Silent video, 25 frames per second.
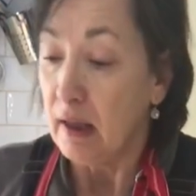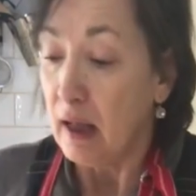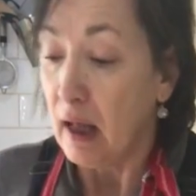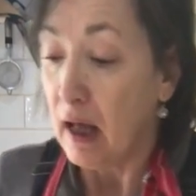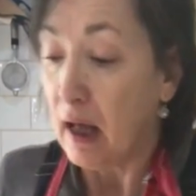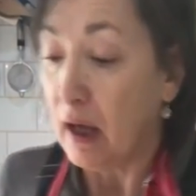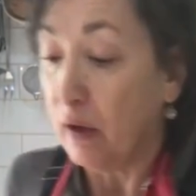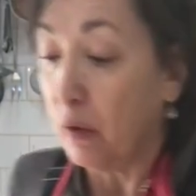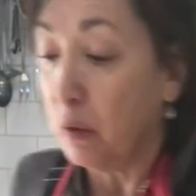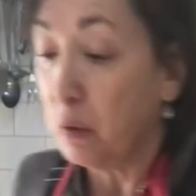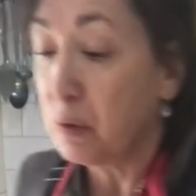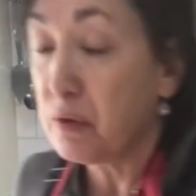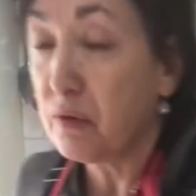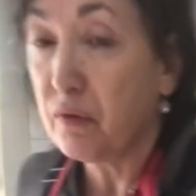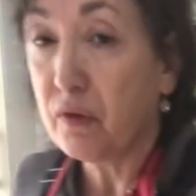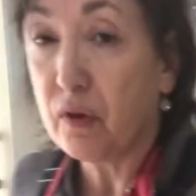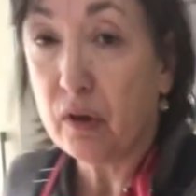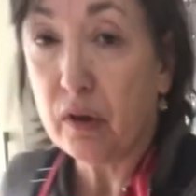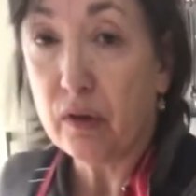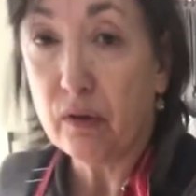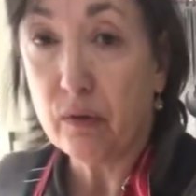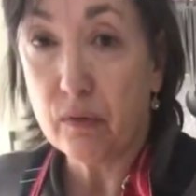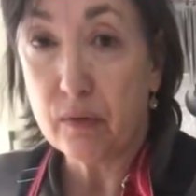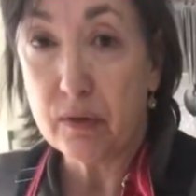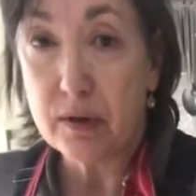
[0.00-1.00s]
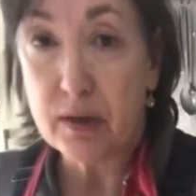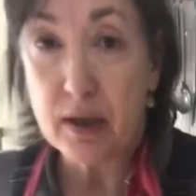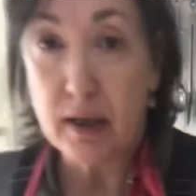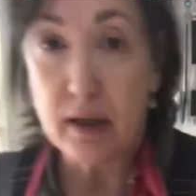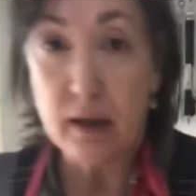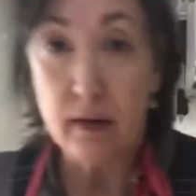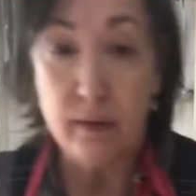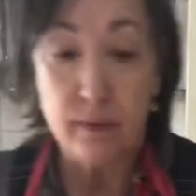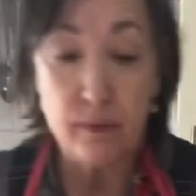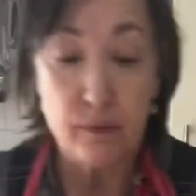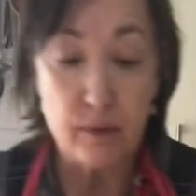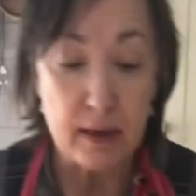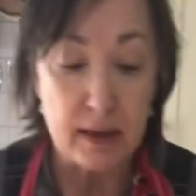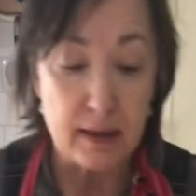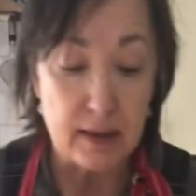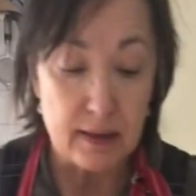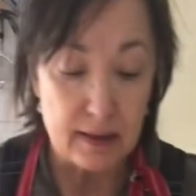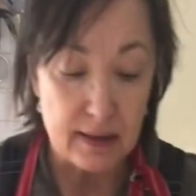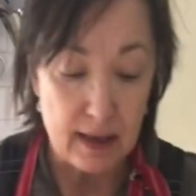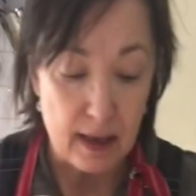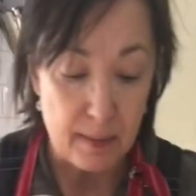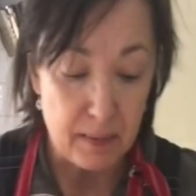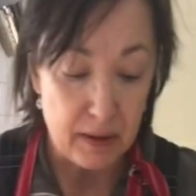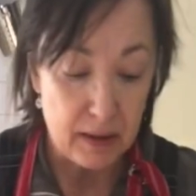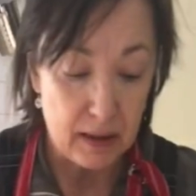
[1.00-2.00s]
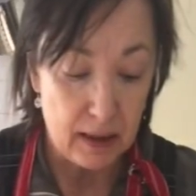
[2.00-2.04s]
I also got a tin of red salmon